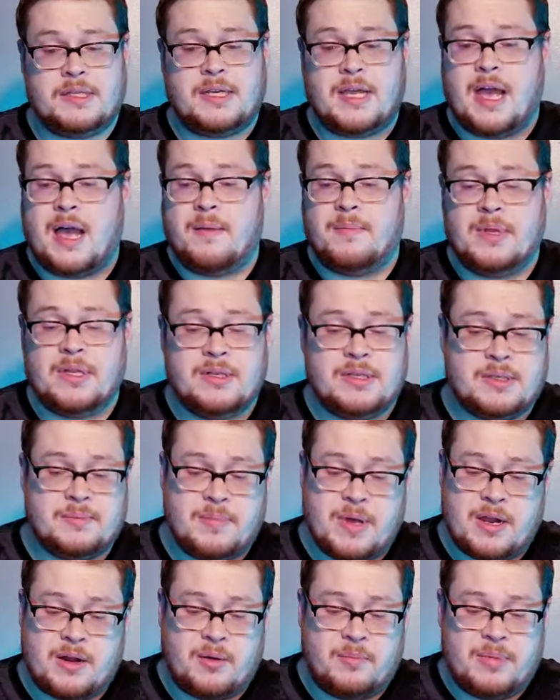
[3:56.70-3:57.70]
commons
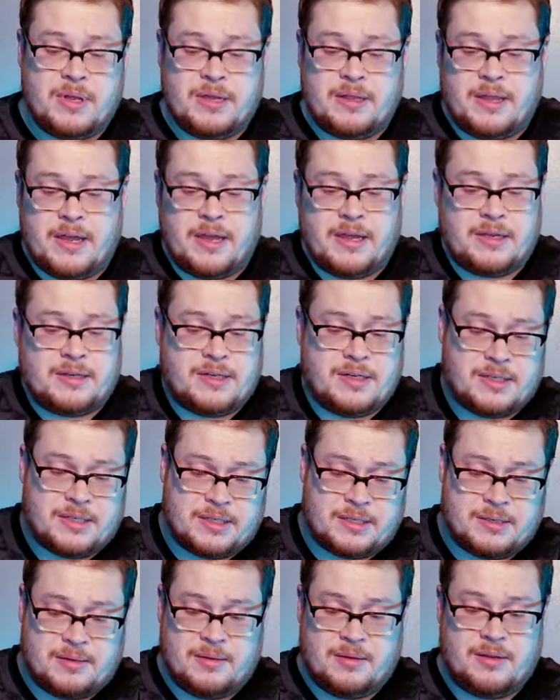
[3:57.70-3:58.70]
better be like
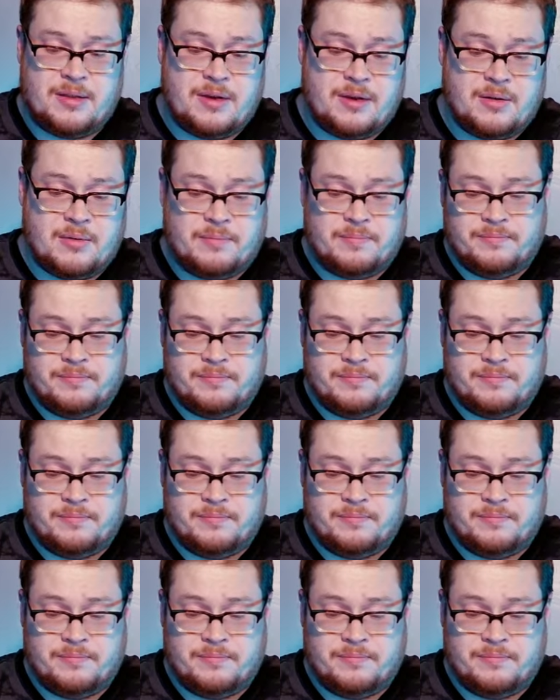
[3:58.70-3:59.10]
just, you know,